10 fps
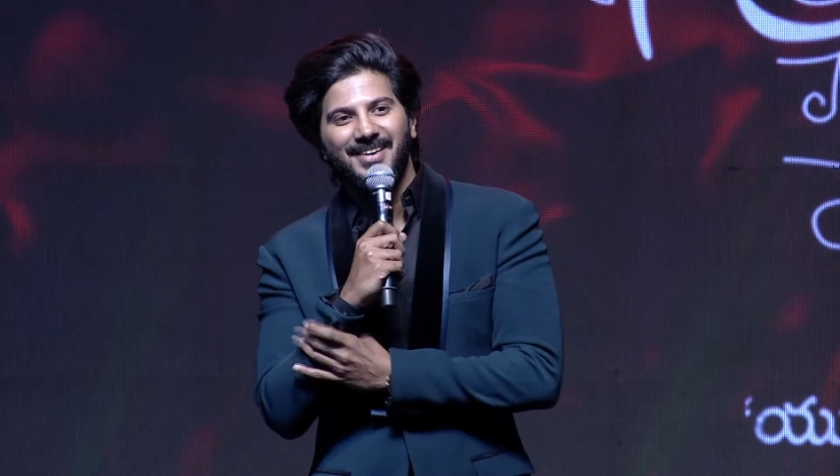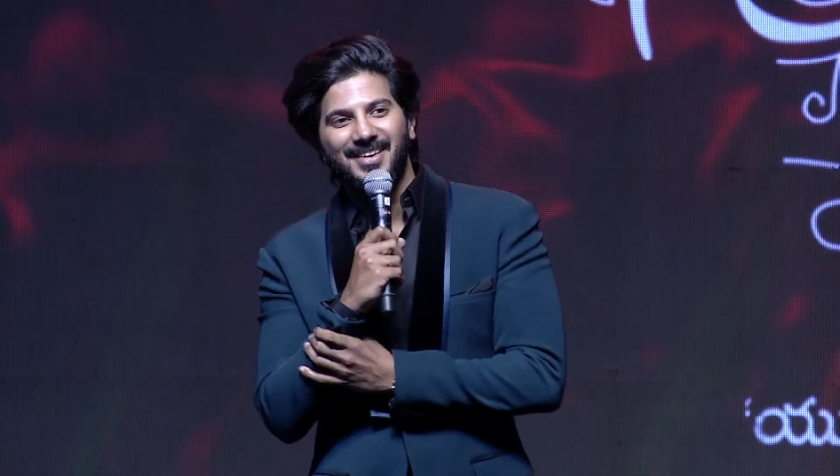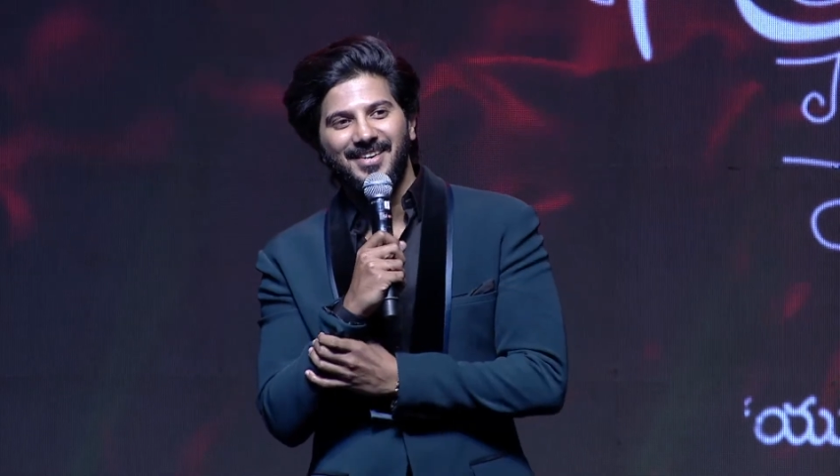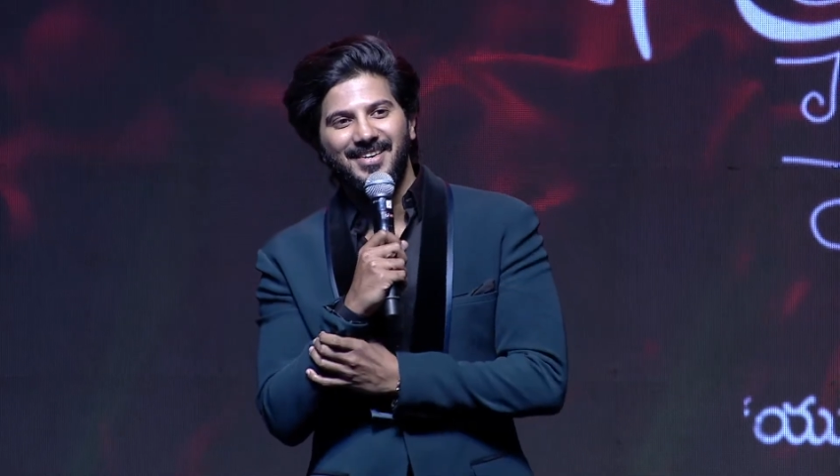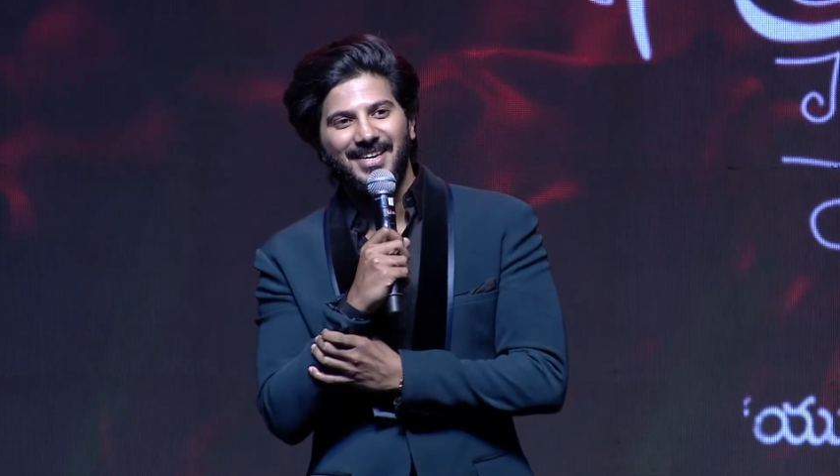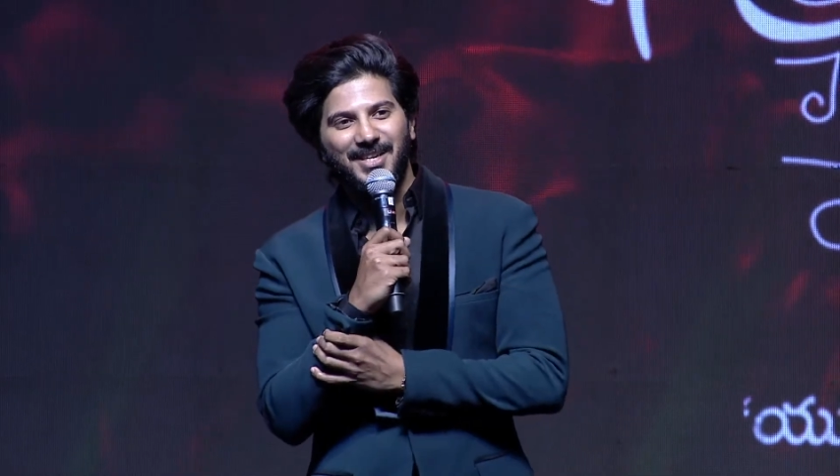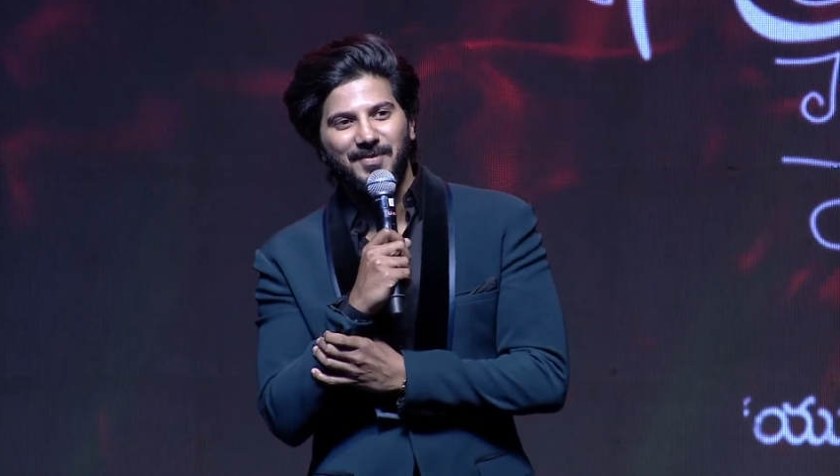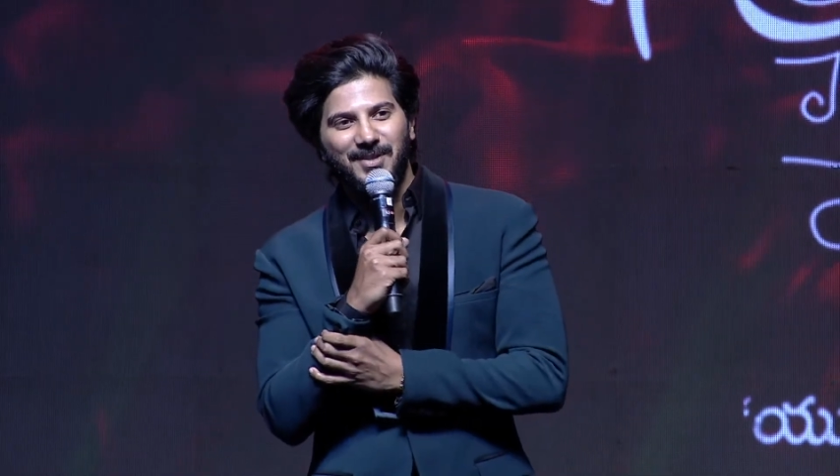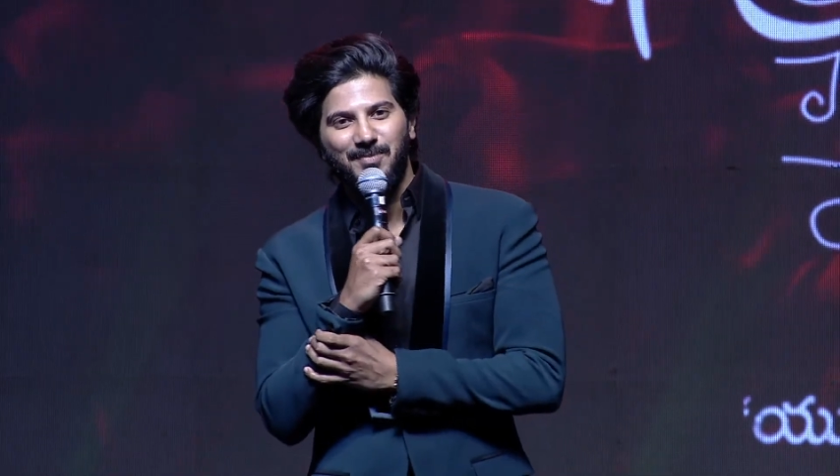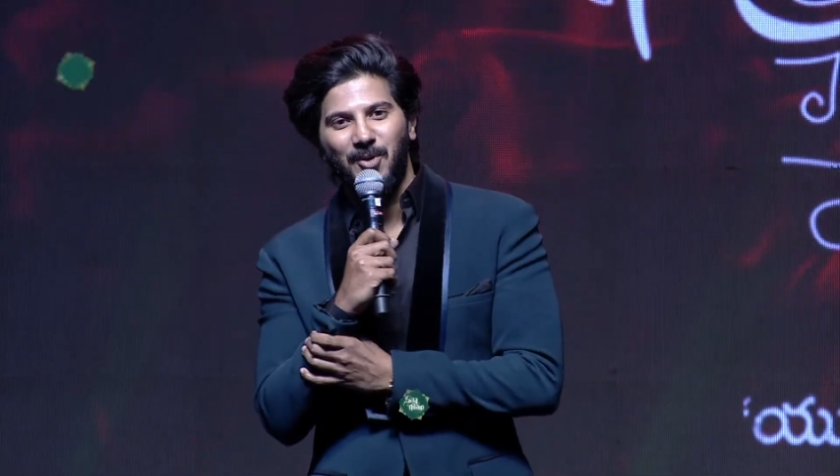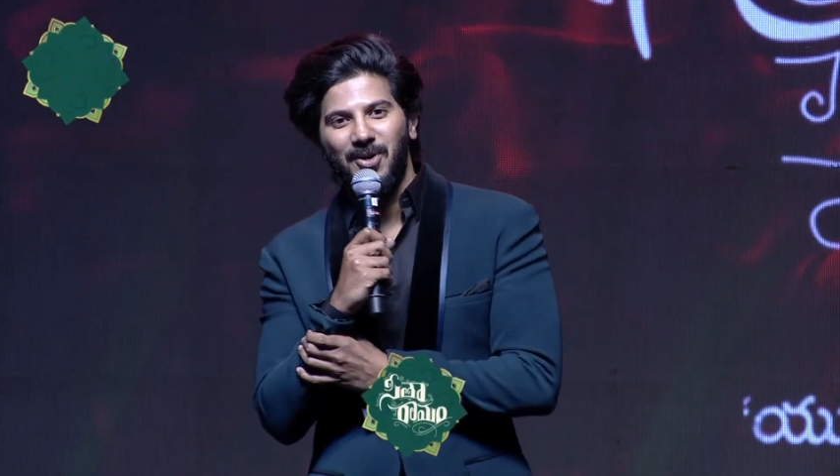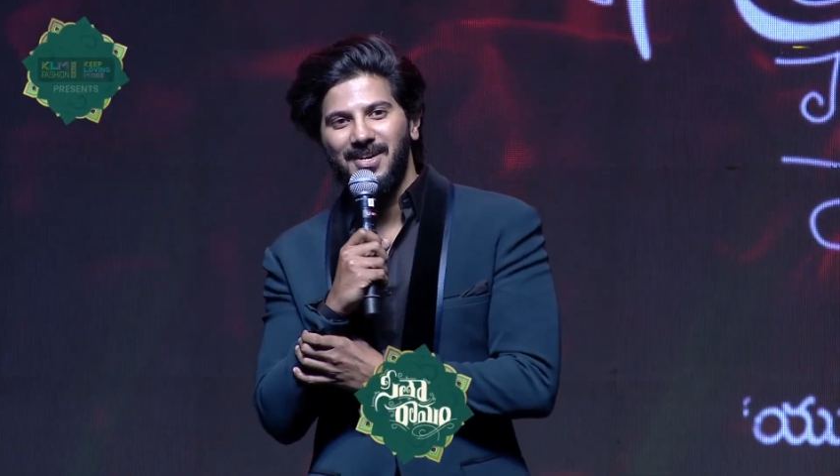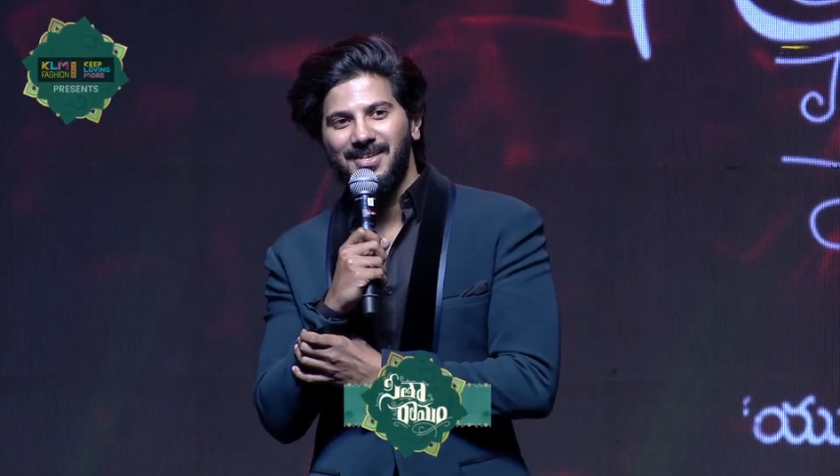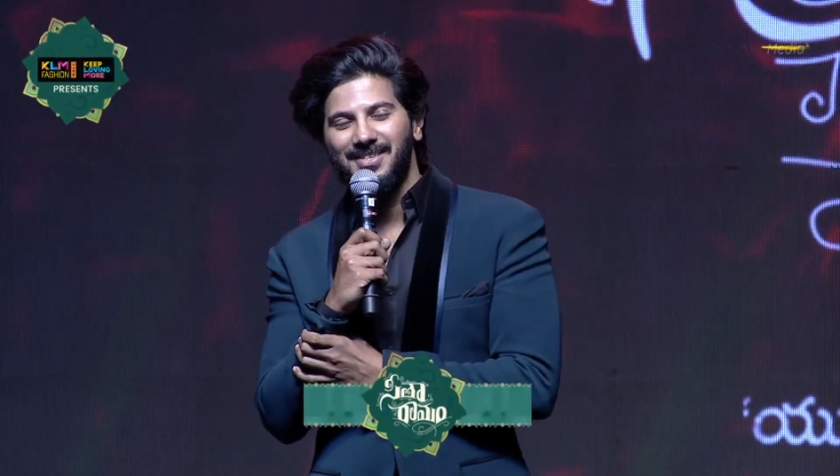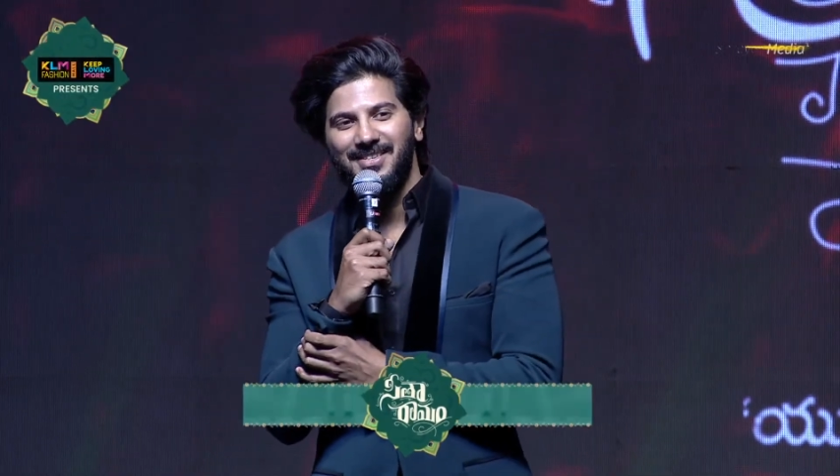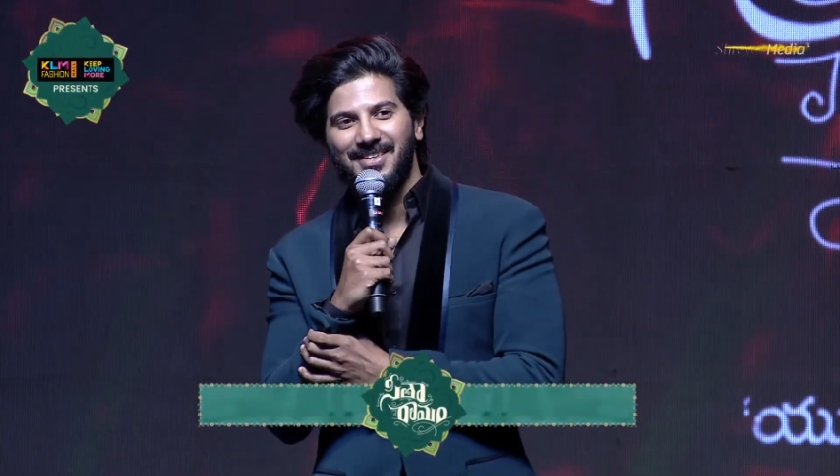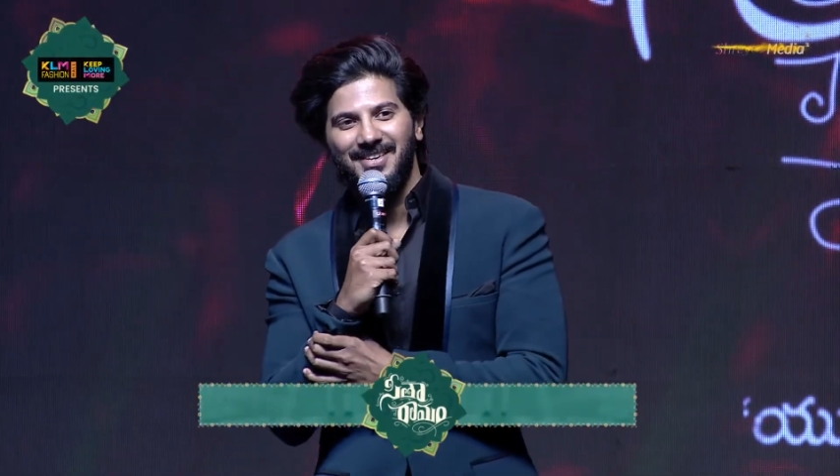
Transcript: uh, any of the spoilers.